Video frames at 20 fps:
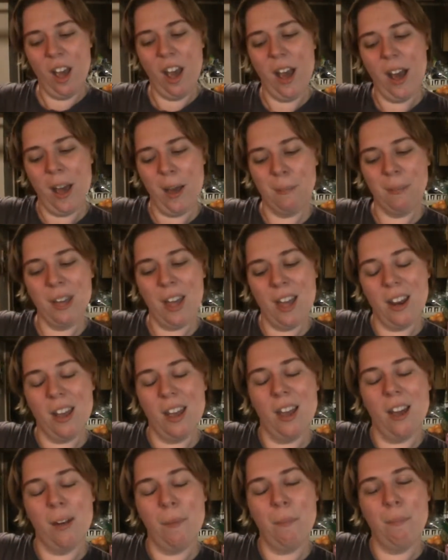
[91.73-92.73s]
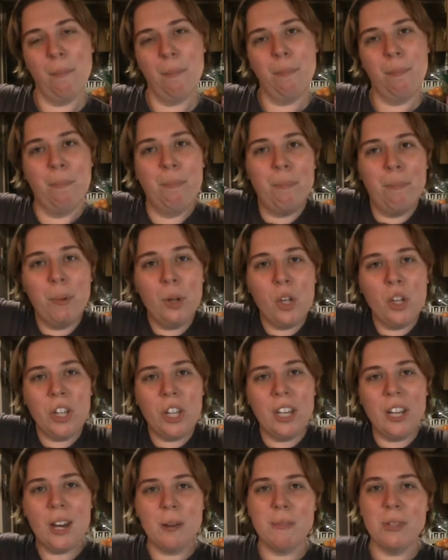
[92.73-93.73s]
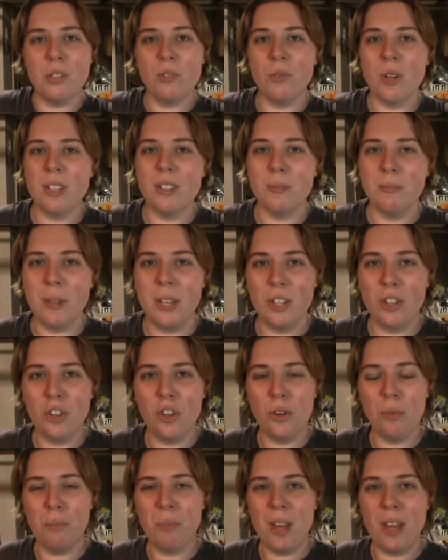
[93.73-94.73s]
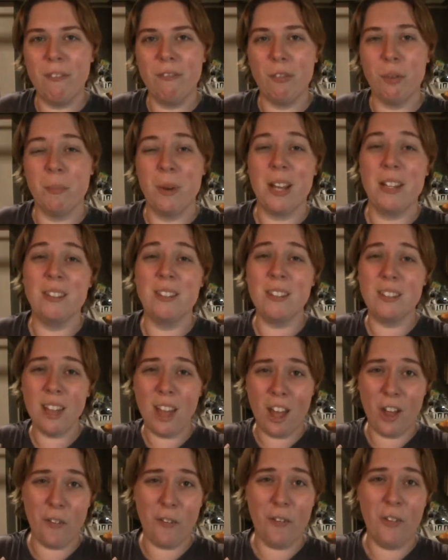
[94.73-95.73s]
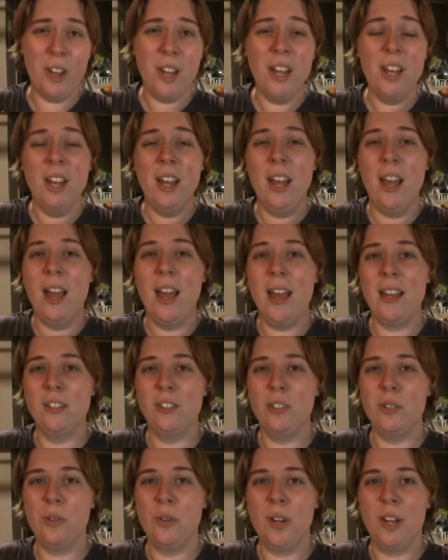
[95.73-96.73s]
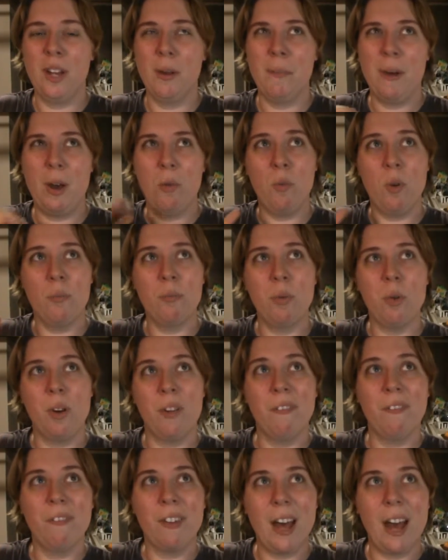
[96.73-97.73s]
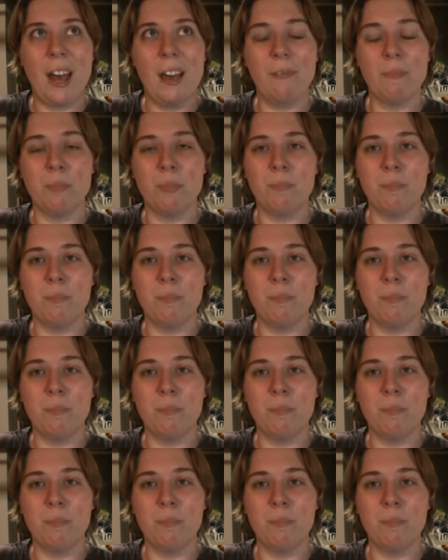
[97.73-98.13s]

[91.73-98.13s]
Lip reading: I'm kinda bulking up this recipe a little bit for myself and doing about 1.5